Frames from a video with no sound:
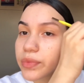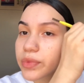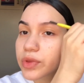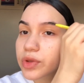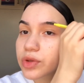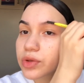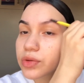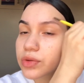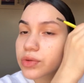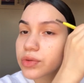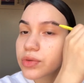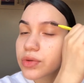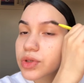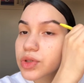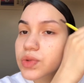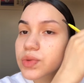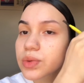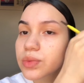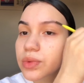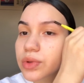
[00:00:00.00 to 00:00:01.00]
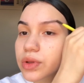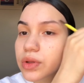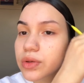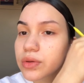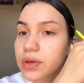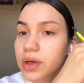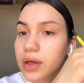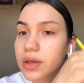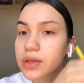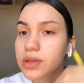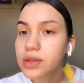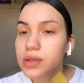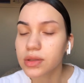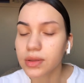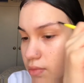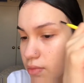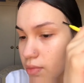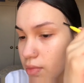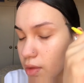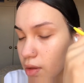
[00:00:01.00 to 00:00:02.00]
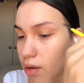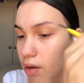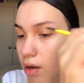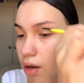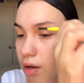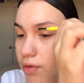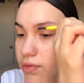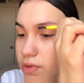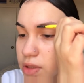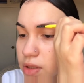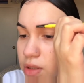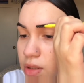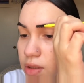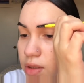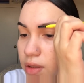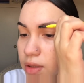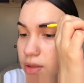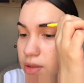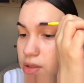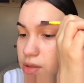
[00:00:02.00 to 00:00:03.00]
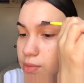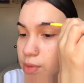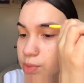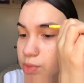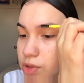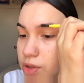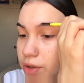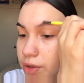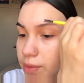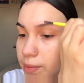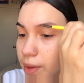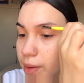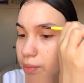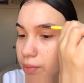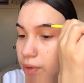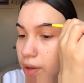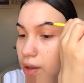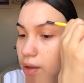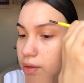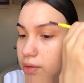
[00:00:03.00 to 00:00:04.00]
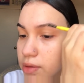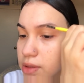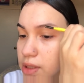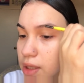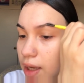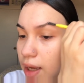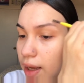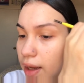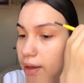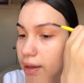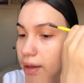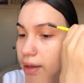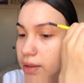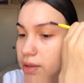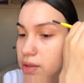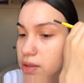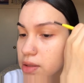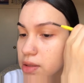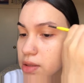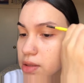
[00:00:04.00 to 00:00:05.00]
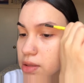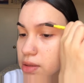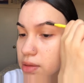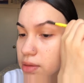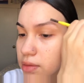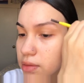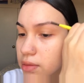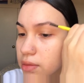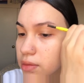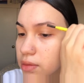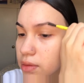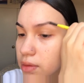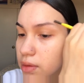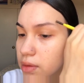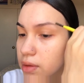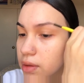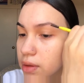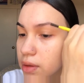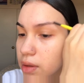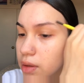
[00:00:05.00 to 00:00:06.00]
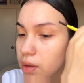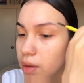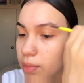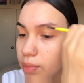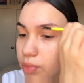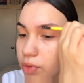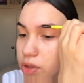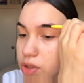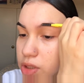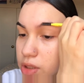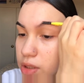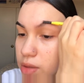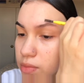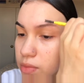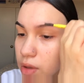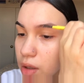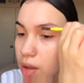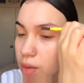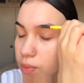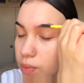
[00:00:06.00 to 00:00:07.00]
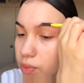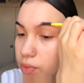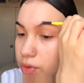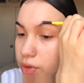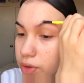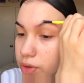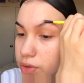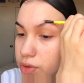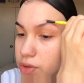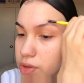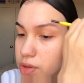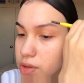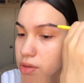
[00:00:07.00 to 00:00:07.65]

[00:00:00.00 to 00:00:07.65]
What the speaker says: this one with you guys. Obviously, anytime I'm starting my brows, I like to brush them upwards,